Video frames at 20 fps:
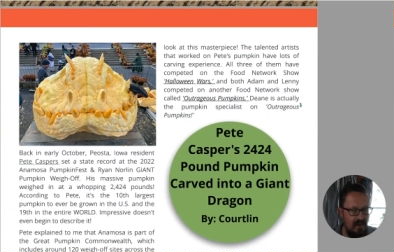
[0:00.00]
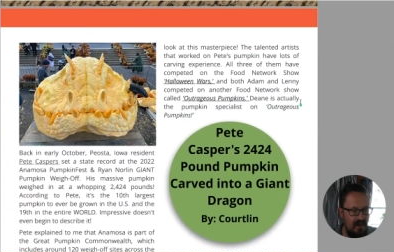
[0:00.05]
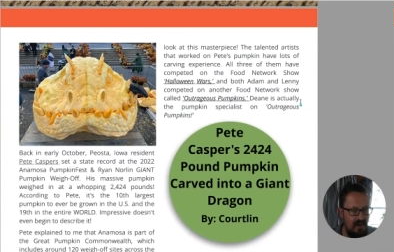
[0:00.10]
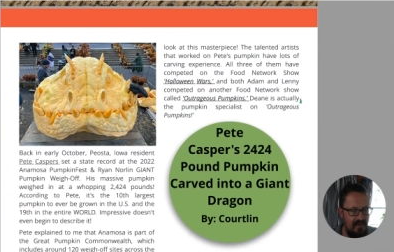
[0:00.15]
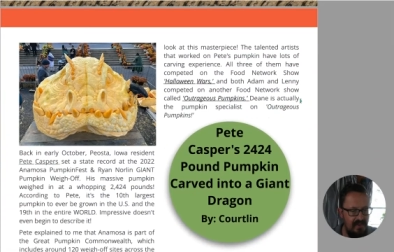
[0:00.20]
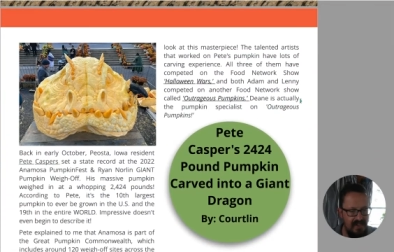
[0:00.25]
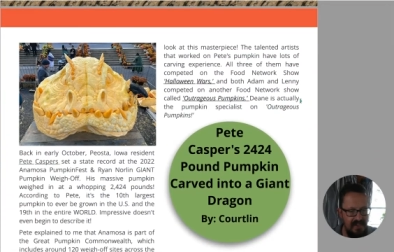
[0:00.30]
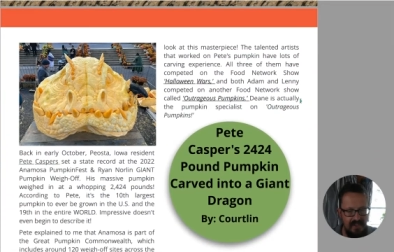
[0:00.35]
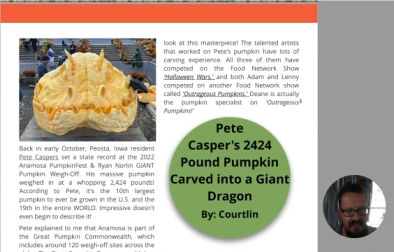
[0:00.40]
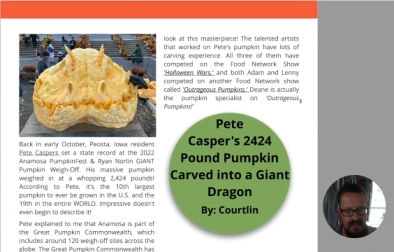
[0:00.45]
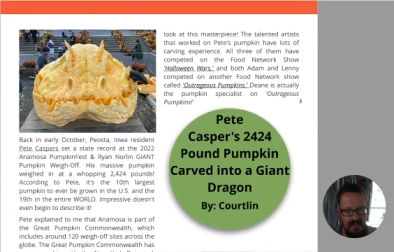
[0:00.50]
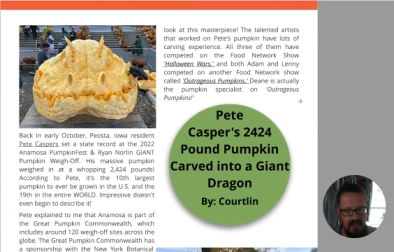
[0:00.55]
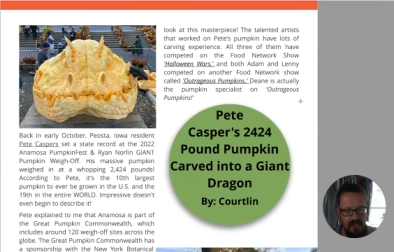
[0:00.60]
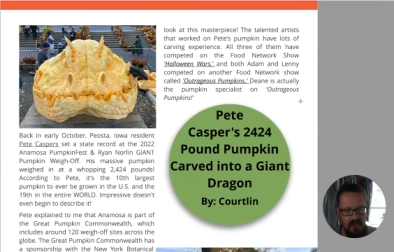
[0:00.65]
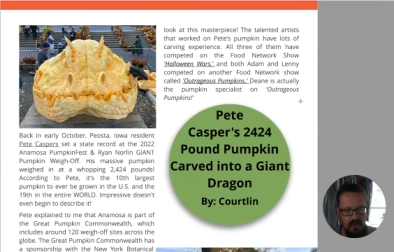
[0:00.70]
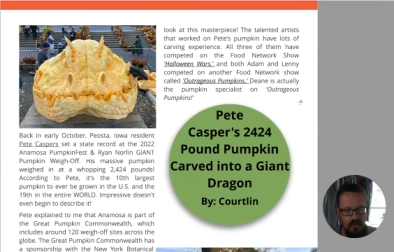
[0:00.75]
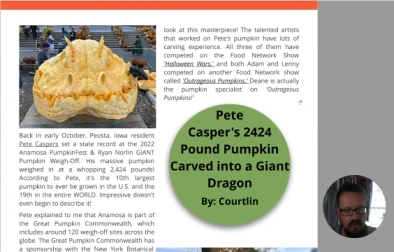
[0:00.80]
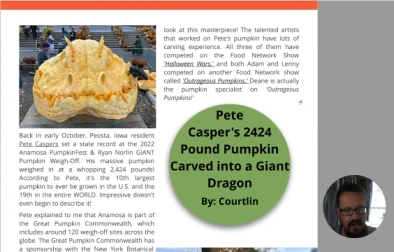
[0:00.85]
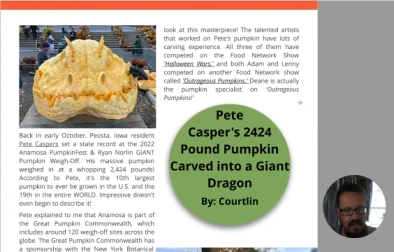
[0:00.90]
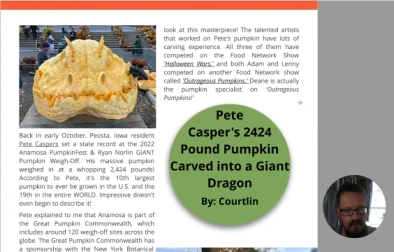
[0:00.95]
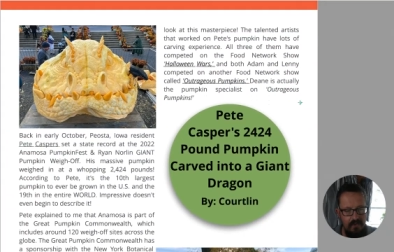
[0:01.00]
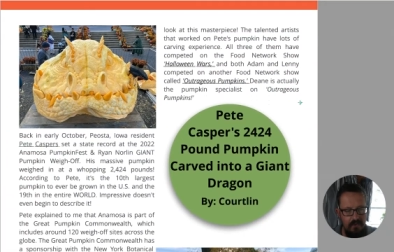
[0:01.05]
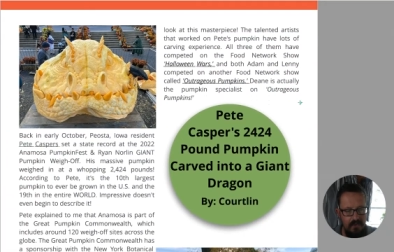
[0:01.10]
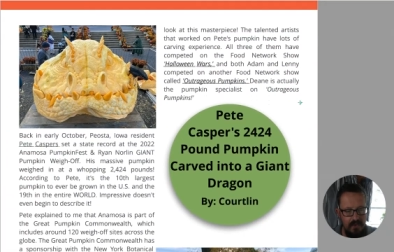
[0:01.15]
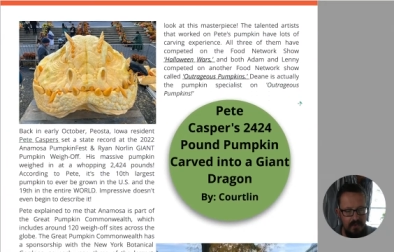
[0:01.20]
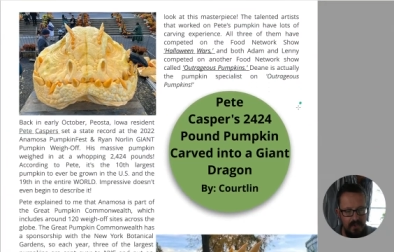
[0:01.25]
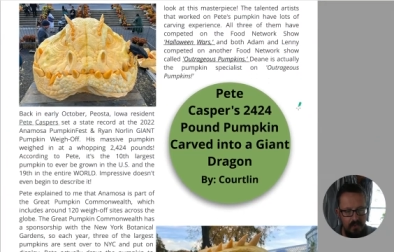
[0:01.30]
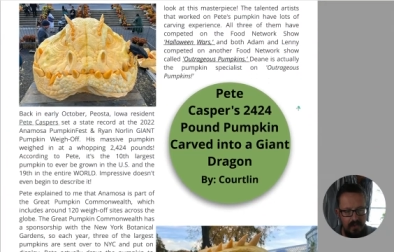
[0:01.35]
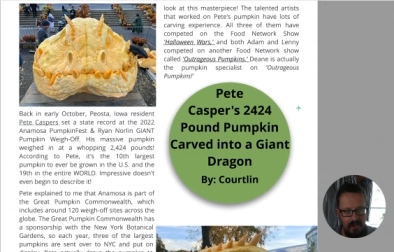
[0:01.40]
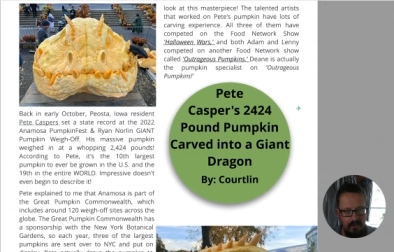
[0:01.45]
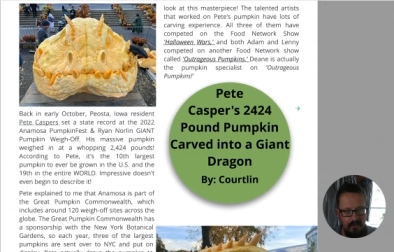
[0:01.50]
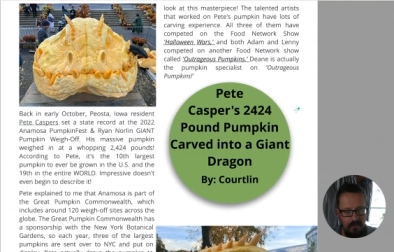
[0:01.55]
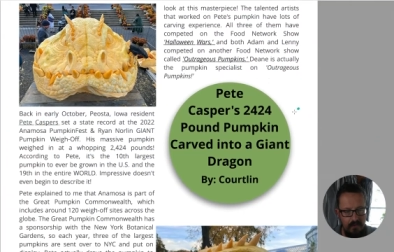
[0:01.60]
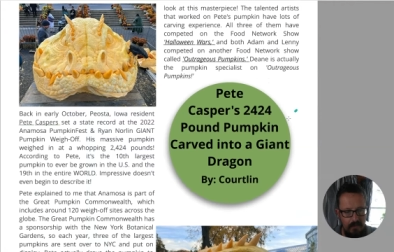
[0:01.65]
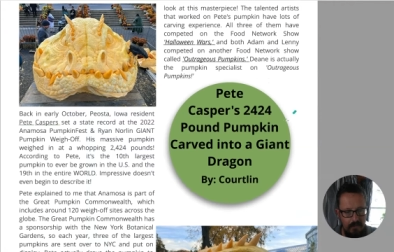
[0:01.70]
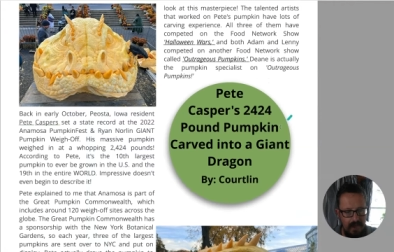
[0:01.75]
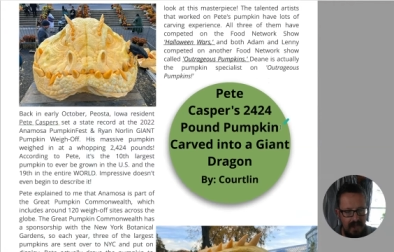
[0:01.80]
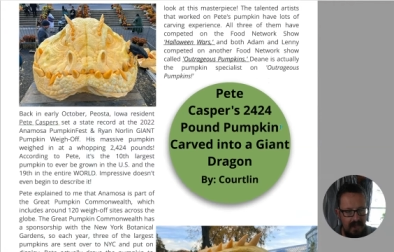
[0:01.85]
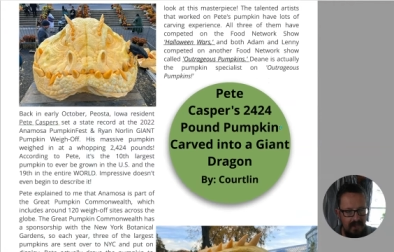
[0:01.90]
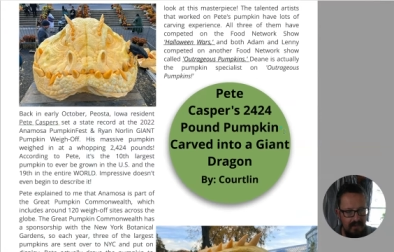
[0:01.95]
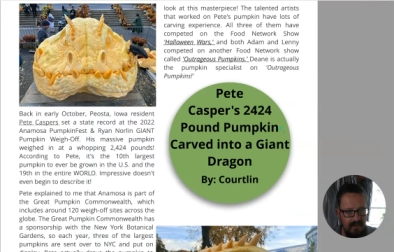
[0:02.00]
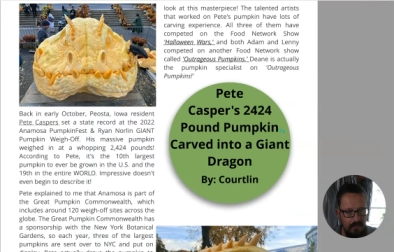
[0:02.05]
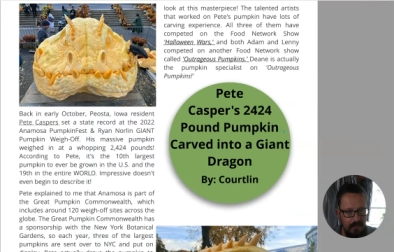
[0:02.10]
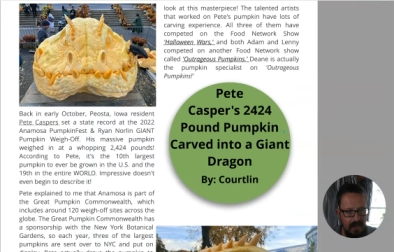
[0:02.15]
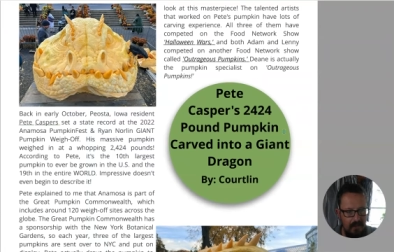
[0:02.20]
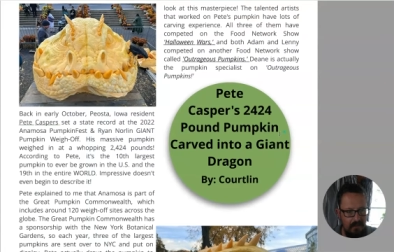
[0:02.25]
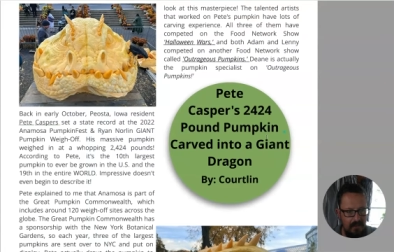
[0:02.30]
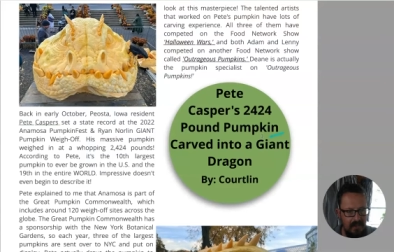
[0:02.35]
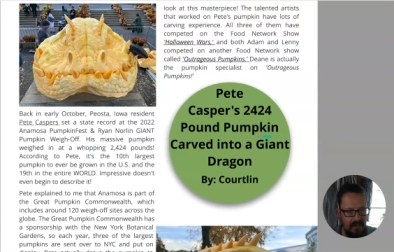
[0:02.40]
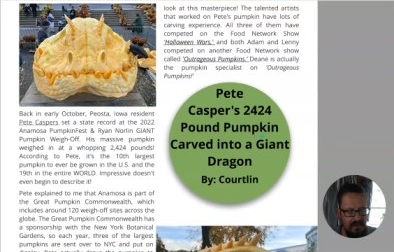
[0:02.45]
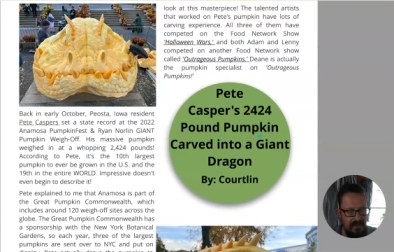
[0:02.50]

This is a 24-pound pumpkin,